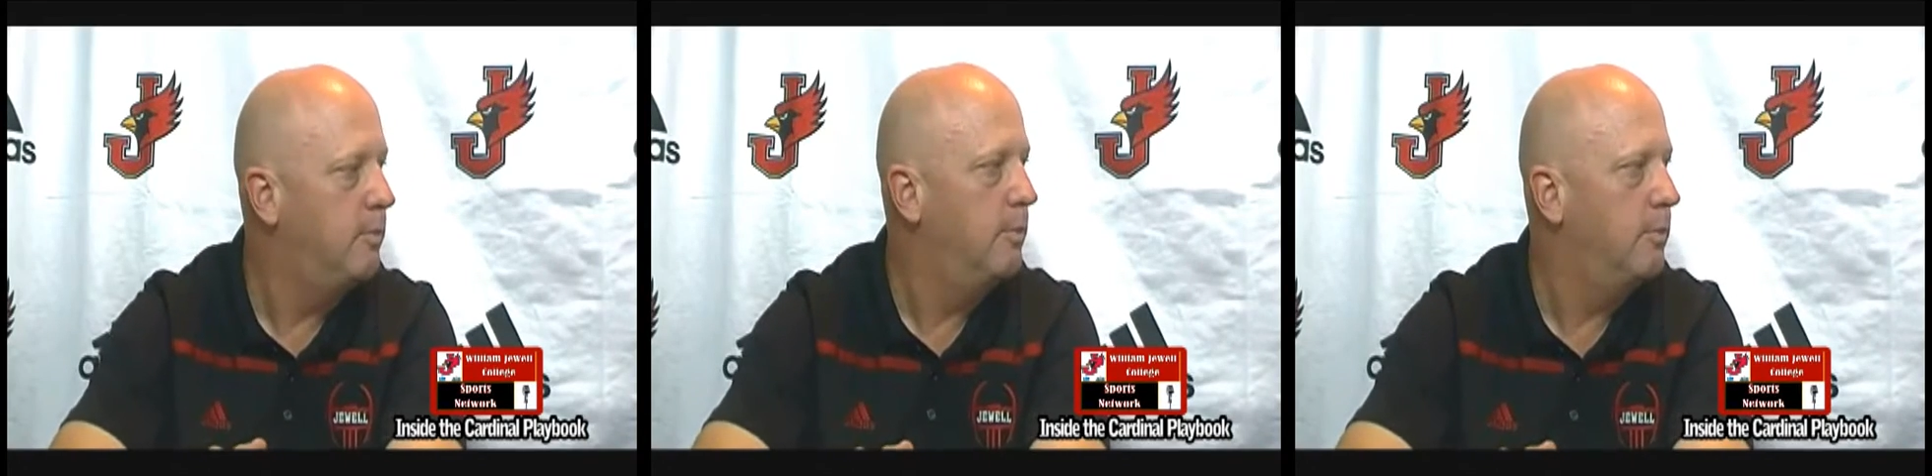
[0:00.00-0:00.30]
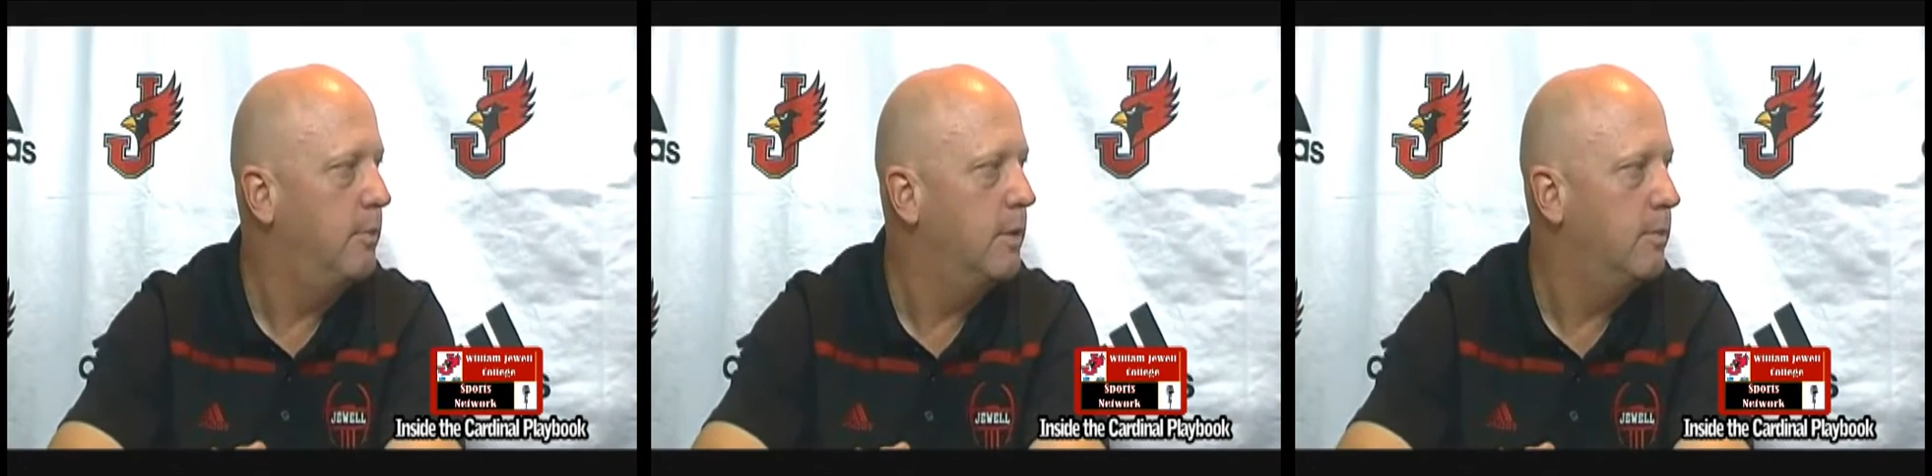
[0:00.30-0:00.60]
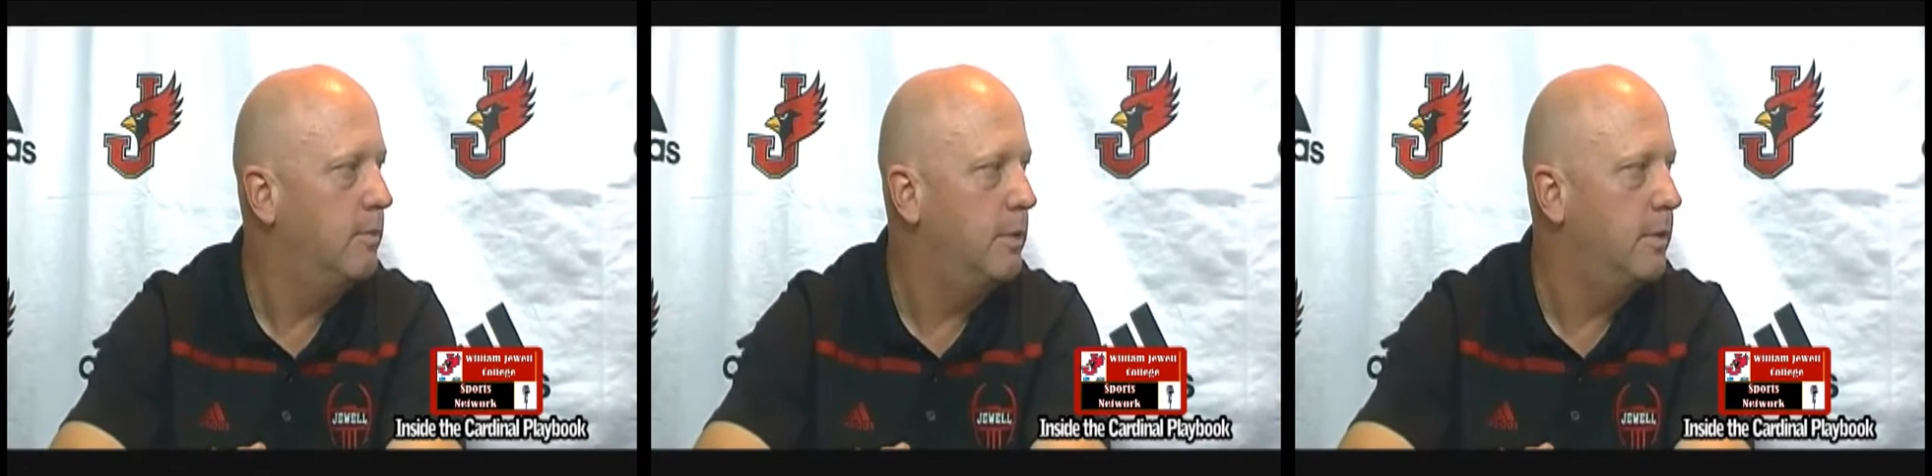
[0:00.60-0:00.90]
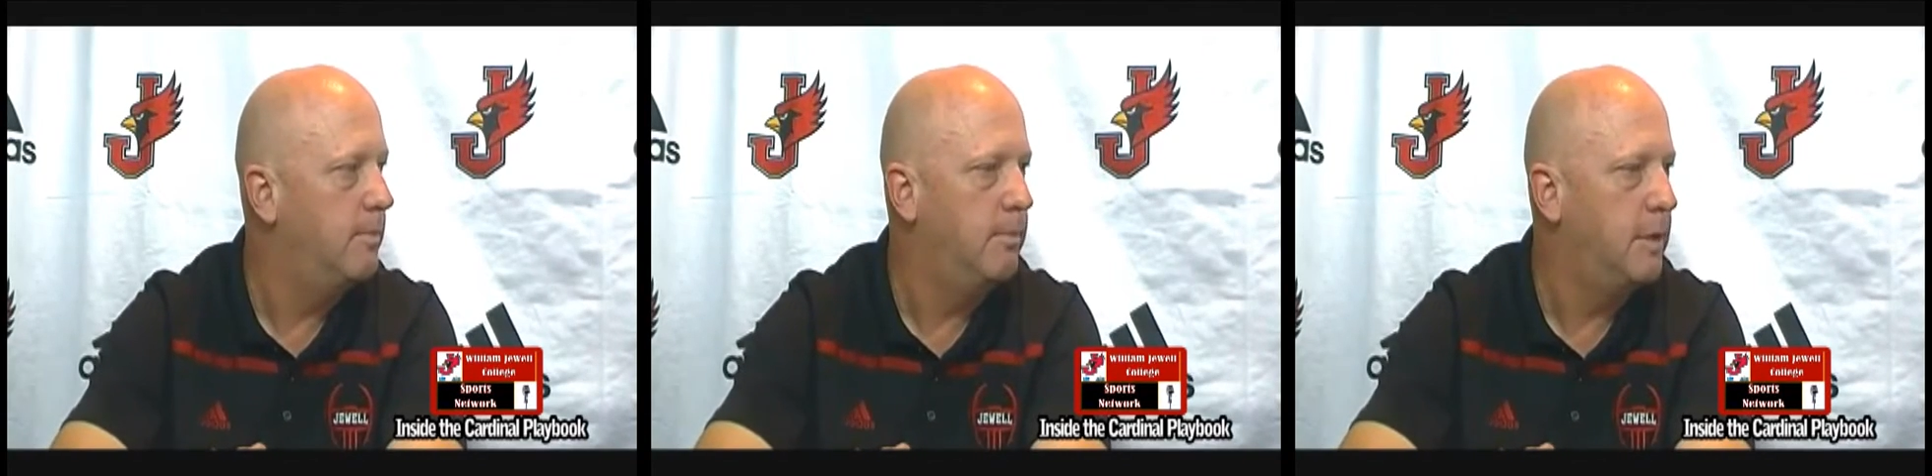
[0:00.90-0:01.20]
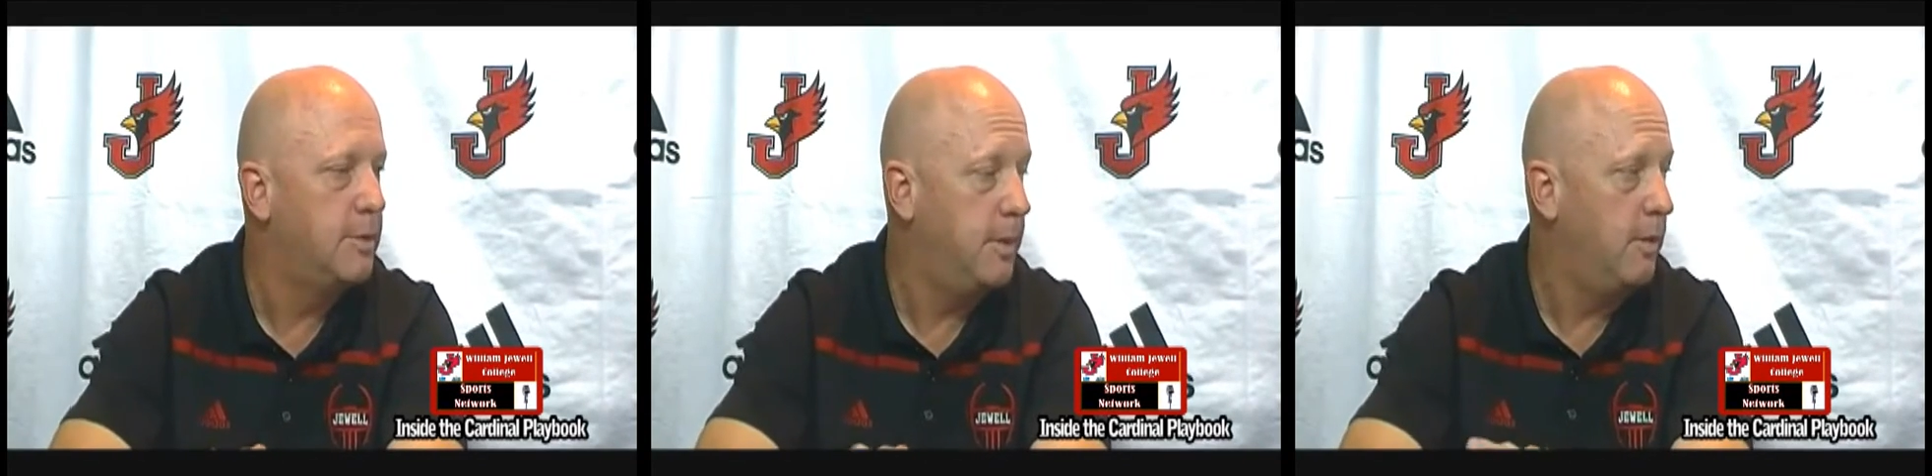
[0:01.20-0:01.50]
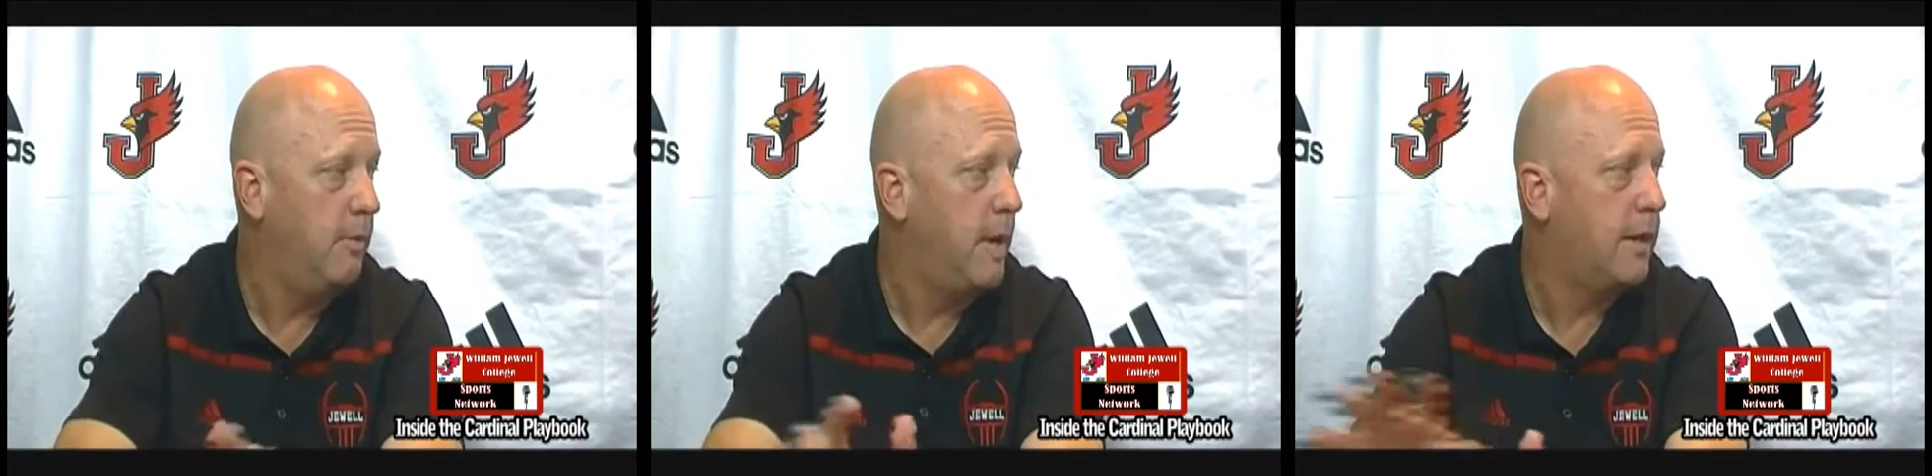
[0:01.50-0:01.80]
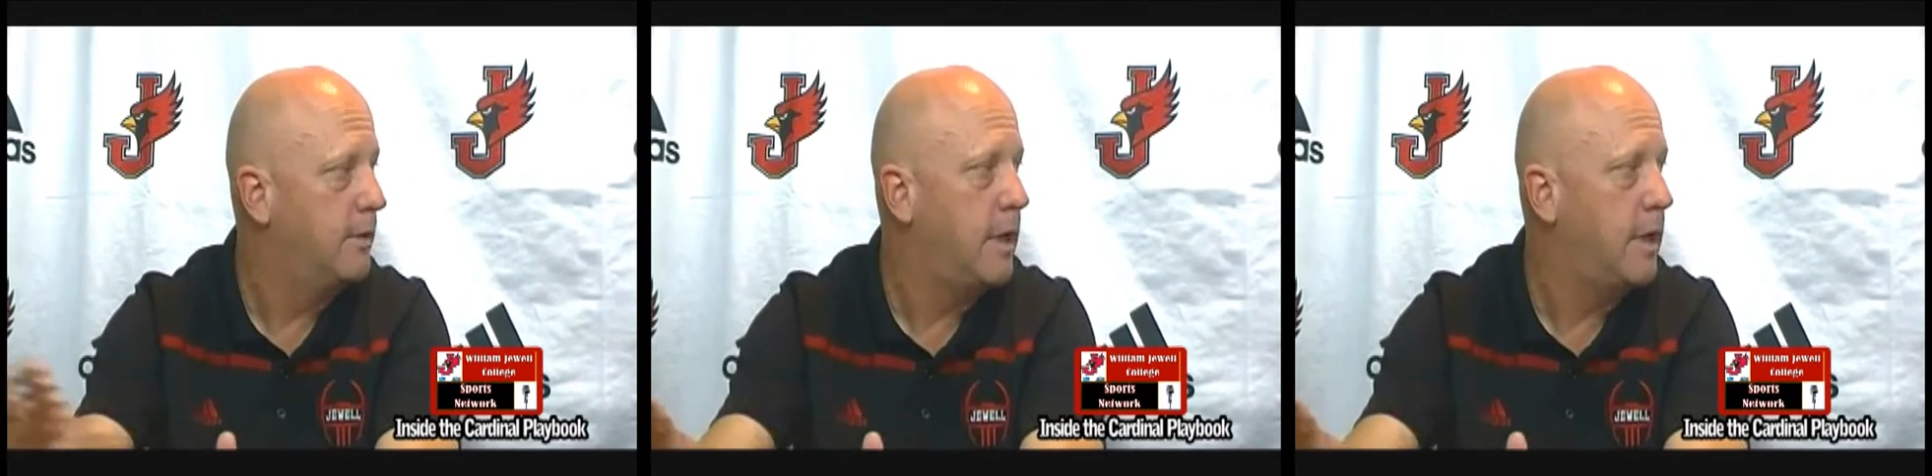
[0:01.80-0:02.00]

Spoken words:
hey, we're much better.